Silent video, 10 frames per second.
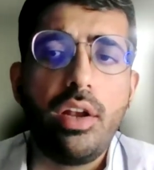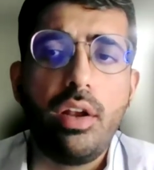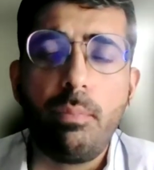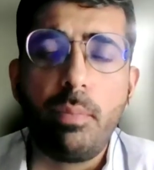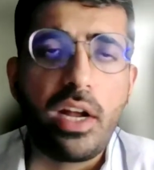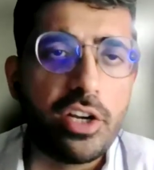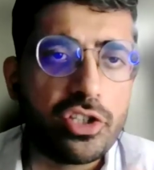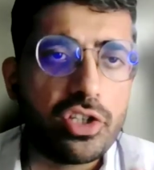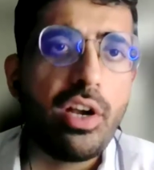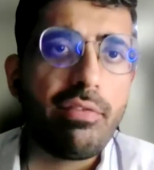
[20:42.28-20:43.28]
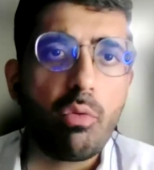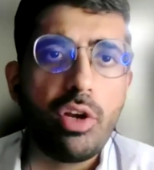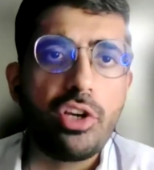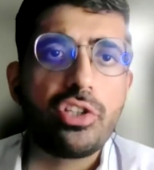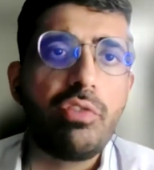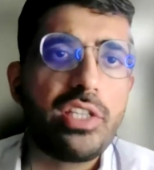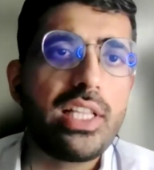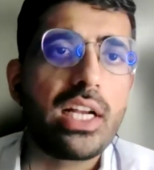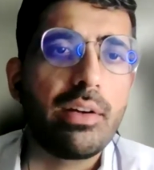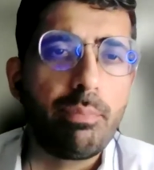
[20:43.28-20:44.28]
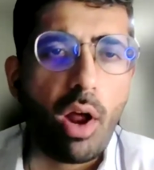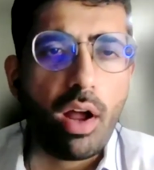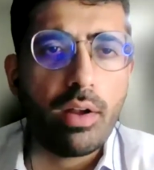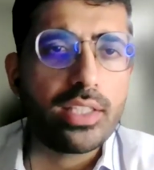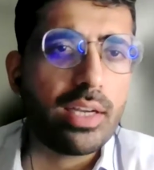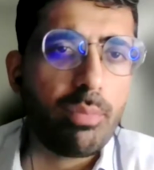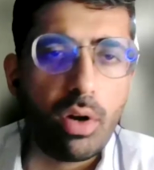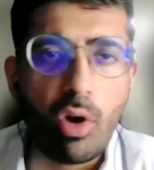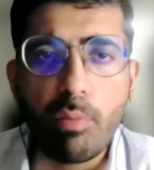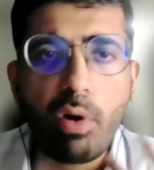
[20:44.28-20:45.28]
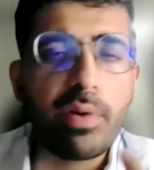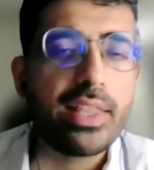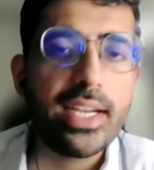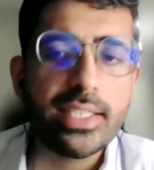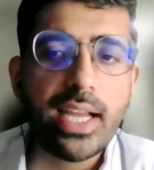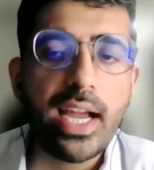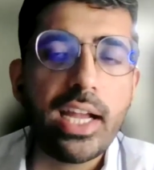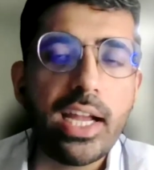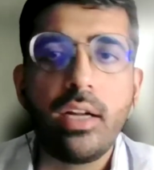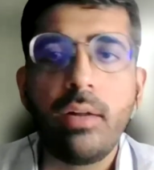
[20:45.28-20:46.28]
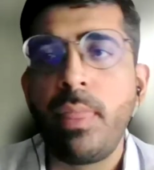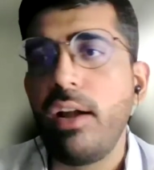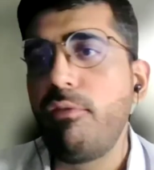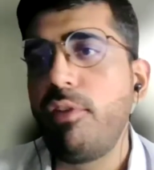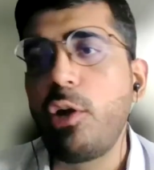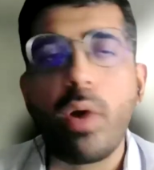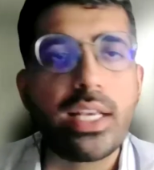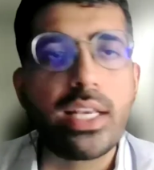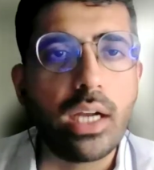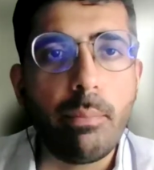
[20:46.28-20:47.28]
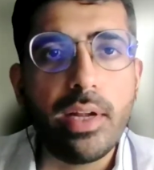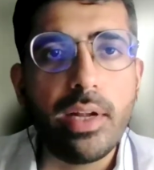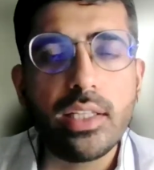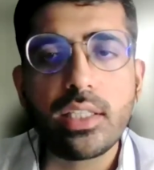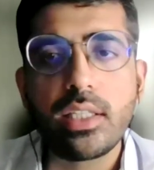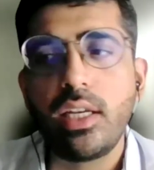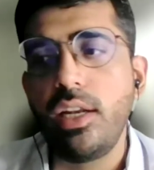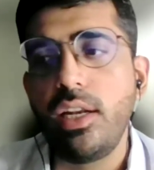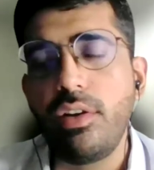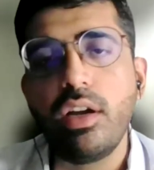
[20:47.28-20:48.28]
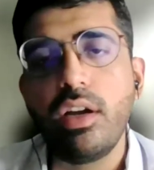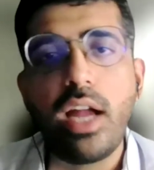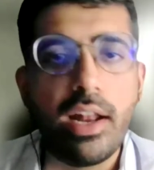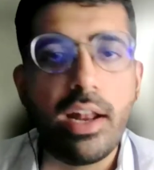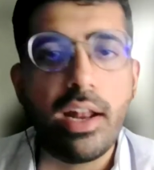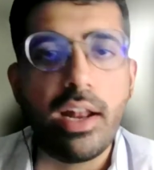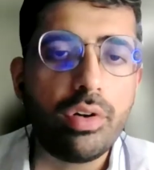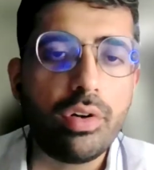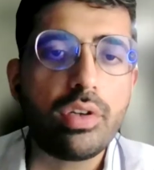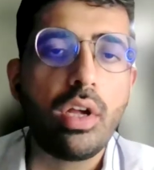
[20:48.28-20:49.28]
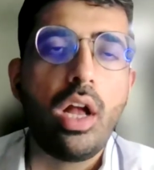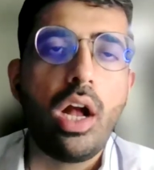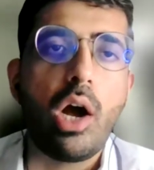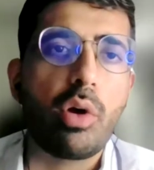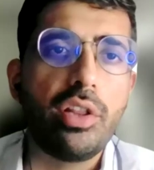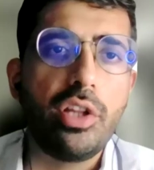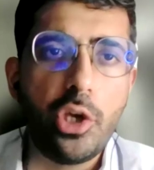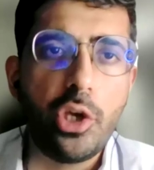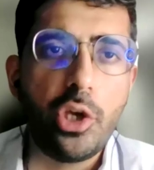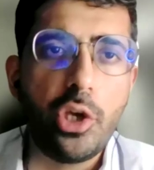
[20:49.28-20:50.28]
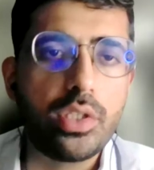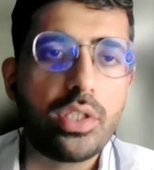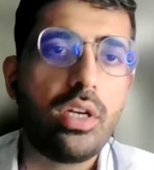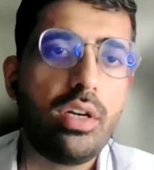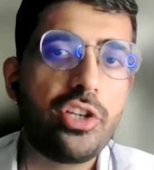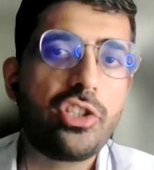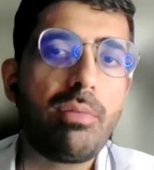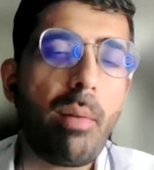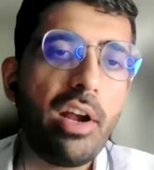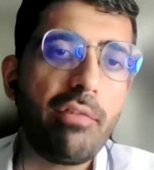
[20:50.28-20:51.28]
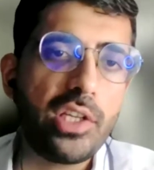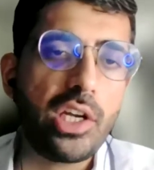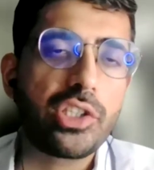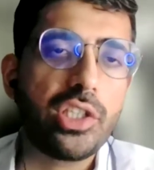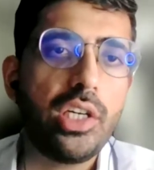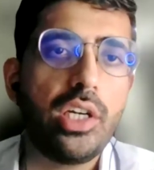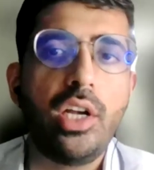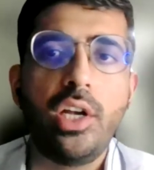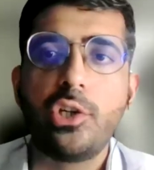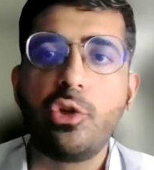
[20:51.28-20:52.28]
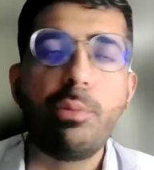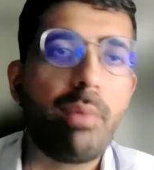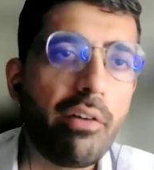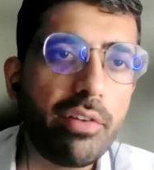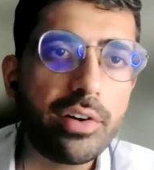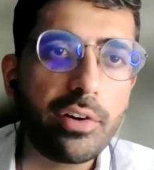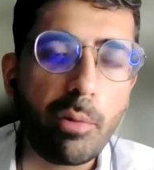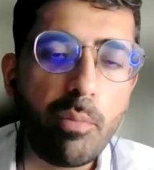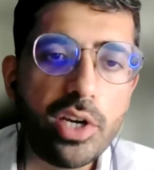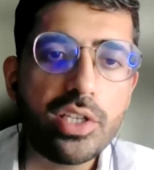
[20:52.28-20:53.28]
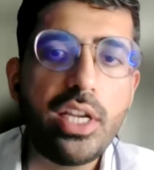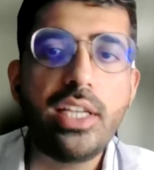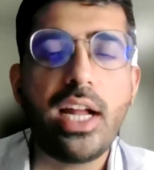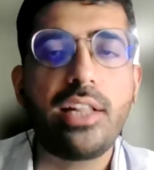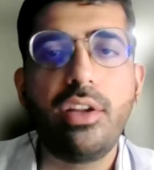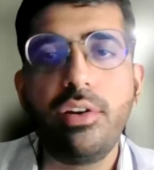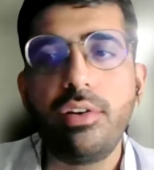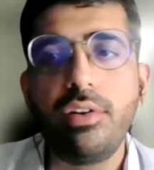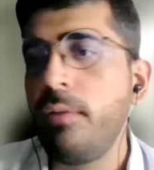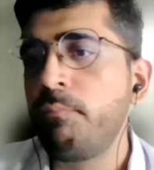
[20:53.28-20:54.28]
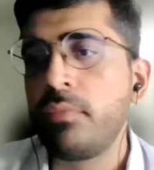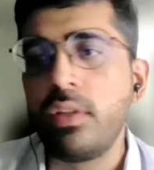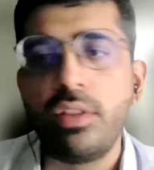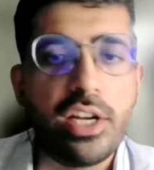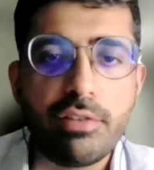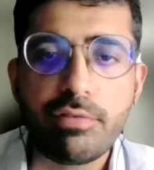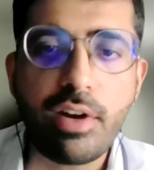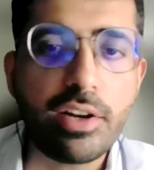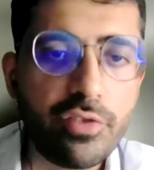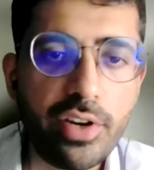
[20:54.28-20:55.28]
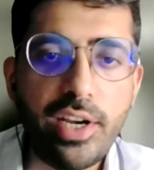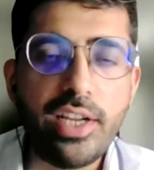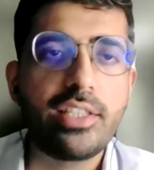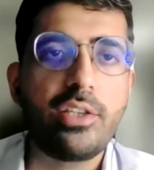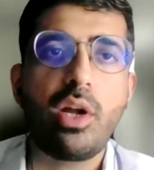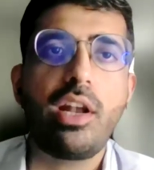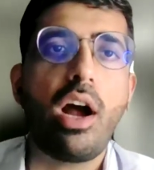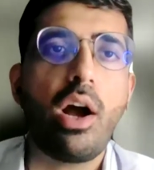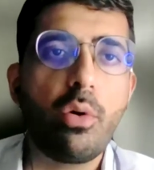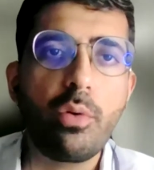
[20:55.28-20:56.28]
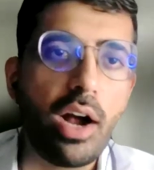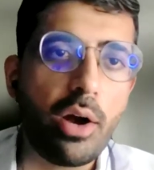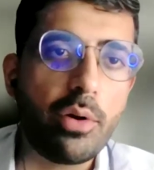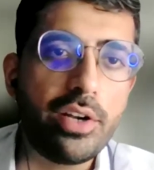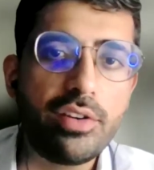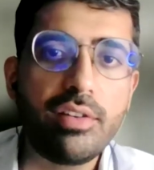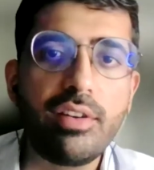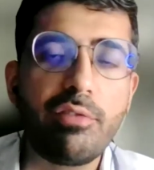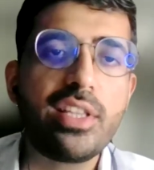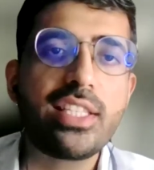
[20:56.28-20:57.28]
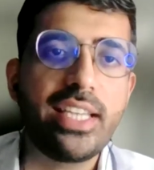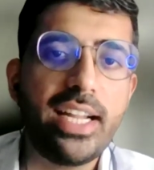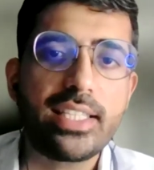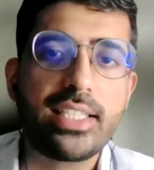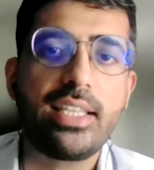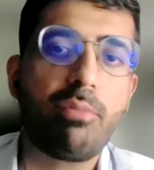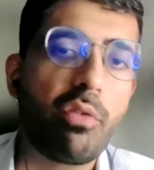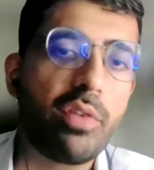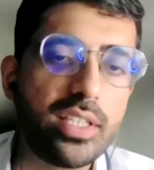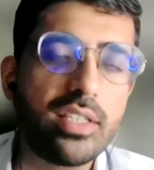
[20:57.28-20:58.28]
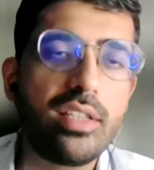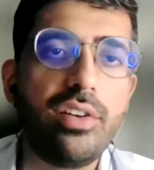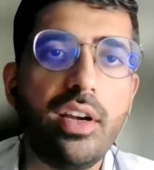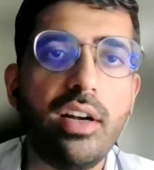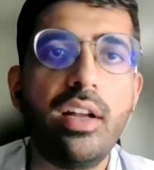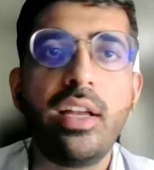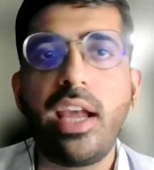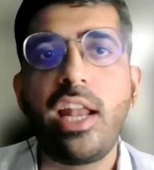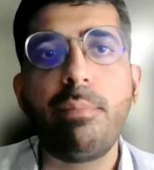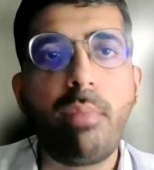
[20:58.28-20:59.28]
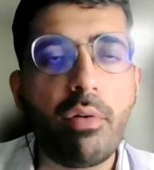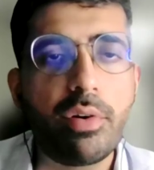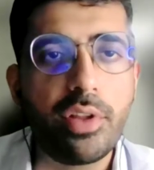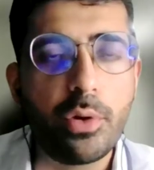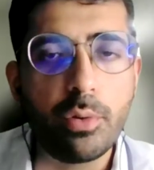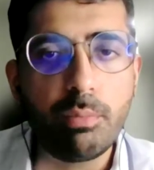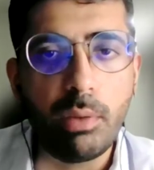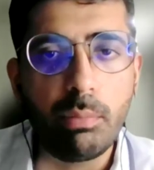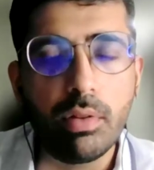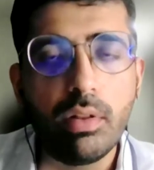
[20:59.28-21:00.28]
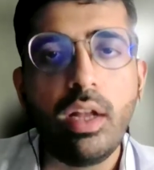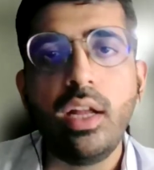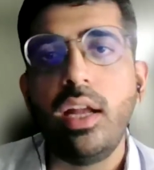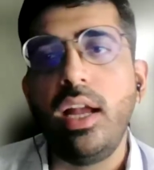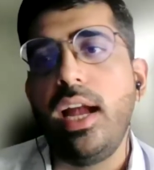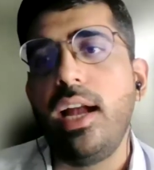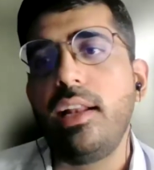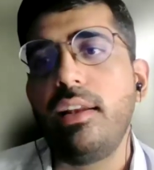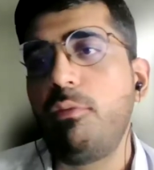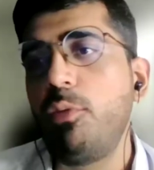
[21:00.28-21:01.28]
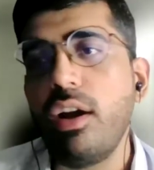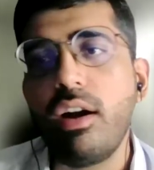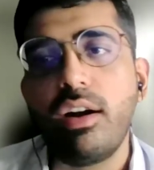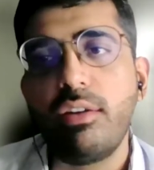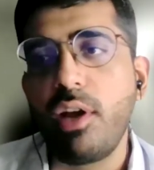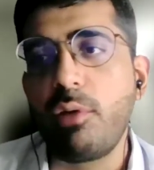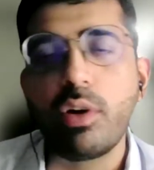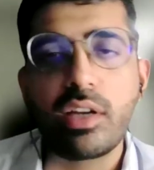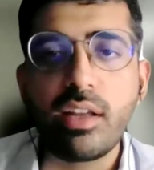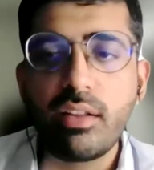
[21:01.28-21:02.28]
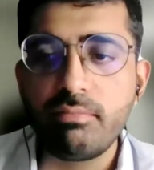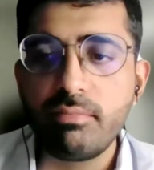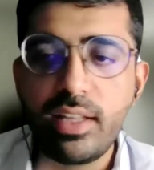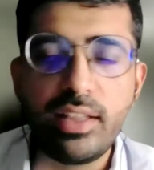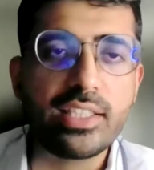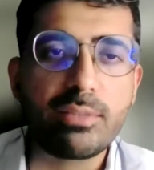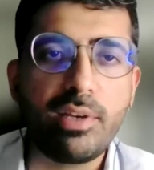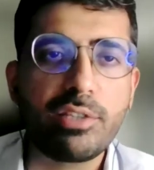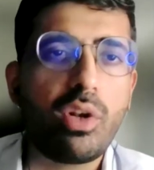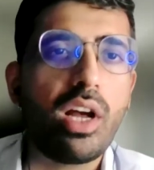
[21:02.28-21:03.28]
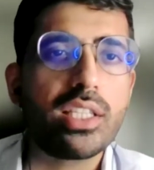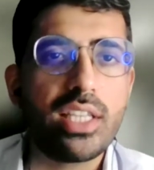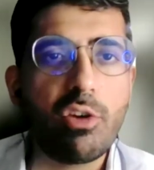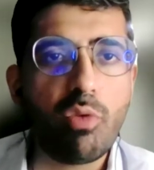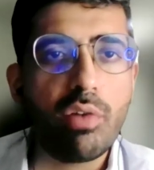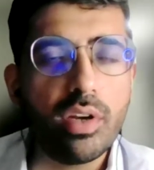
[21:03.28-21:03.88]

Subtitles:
in a Digital India Foundation, which is like it's a nonprofit think tank. We advise governments in India and the world how can they use digital public infrastructure to empower communities at their native countries. You can how Indian different states, provinces in India can empower their own people. And we are working in this space for the last 10,